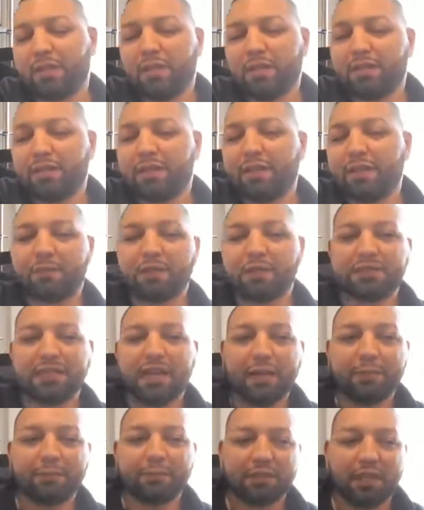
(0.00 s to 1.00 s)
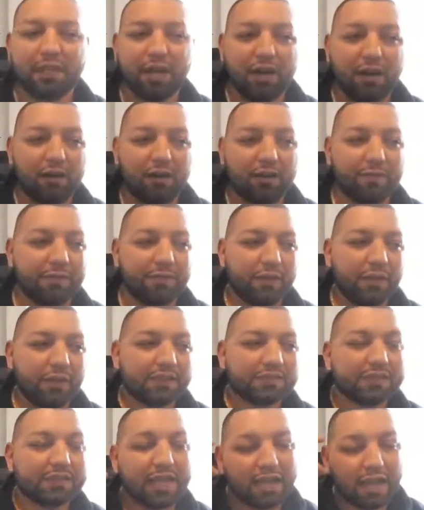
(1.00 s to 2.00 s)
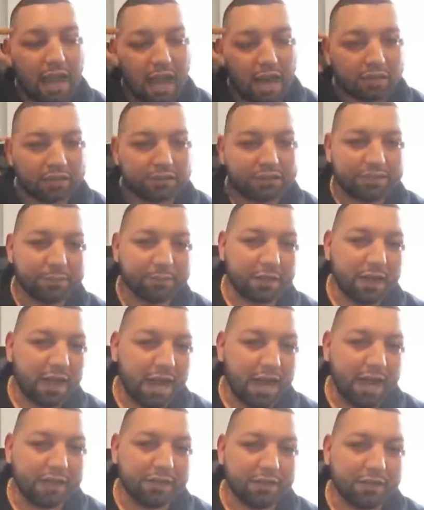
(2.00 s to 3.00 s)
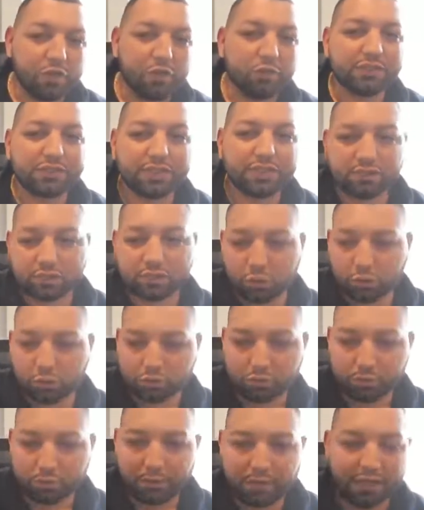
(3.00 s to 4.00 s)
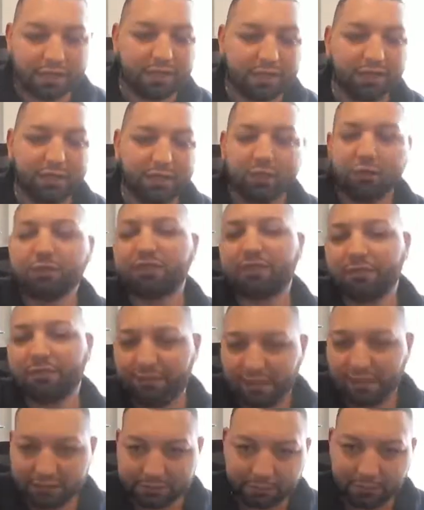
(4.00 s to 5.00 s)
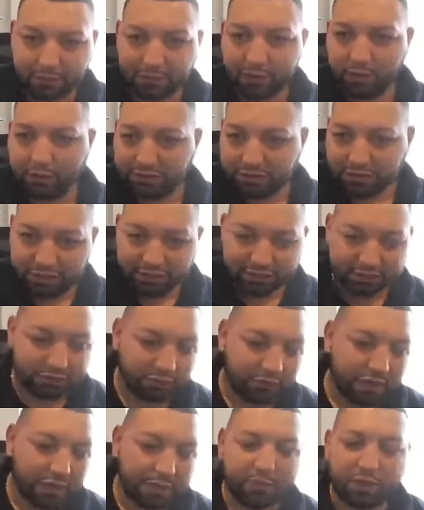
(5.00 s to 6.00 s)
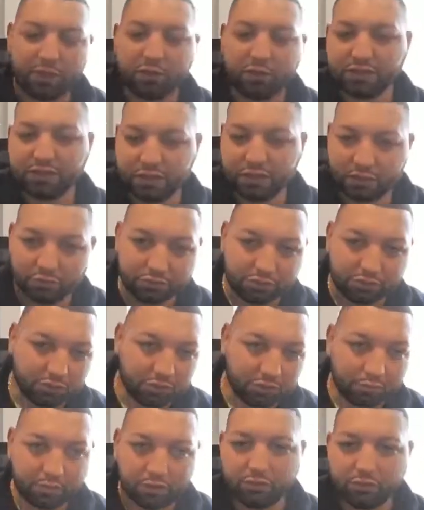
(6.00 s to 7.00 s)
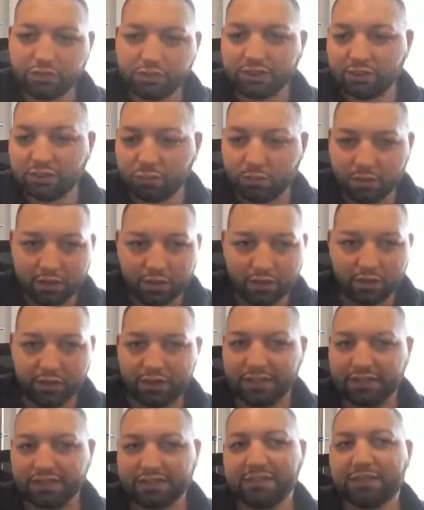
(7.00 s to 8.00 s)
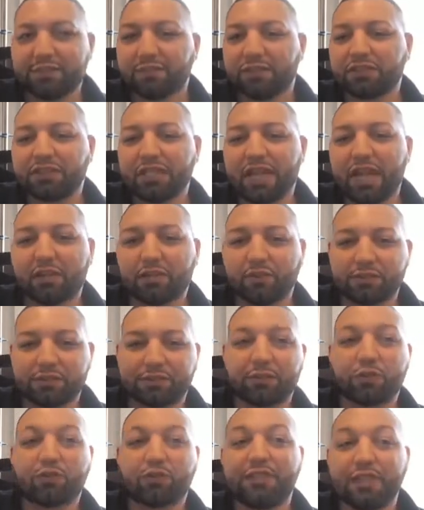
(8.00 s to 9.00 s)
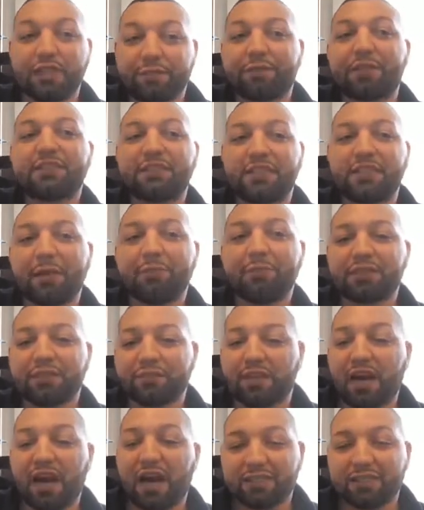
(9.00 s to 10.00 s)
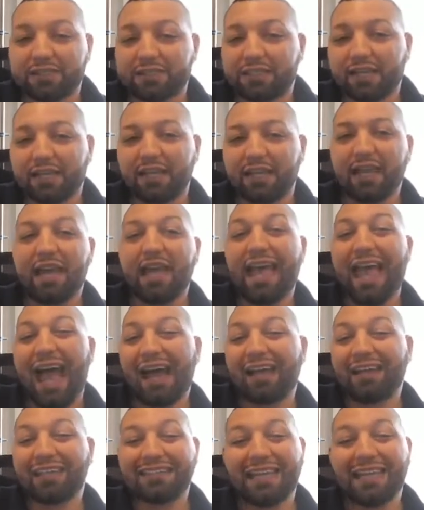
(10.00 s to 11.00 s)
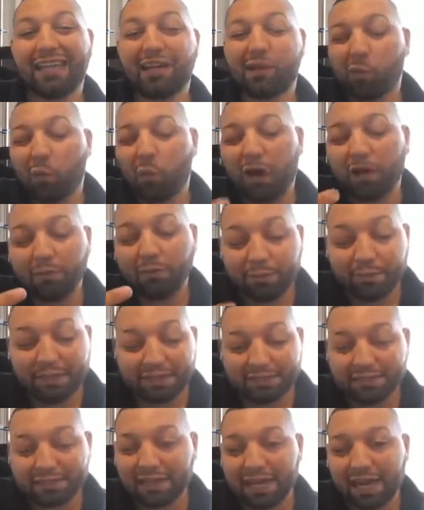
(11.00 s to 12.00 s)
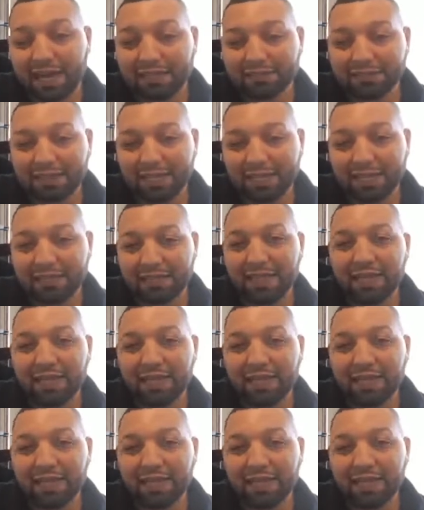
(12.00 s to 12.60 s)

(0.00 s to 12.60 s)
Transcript: different types of psychology behind using social media, using Facebook, using Instagram, using YouTube, using Twitter, and these different channels for different types of content. How to take one piece of content,